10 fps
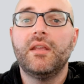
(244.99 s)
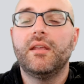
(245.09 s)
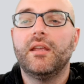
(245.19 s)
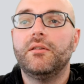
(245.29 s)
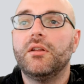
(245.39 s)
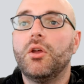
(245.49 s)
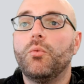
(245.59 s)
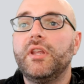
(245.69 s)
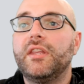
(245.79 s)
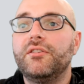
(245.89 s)
And
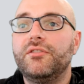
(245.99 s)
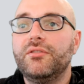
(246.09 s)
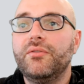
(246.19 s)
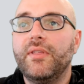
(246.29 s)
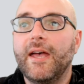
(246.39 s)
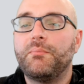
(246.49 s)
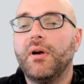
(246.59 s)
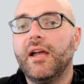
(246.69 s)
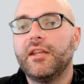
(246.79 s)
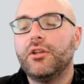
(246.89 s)
we can do that
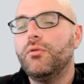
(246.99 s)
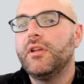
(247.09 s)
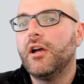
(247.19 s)
by going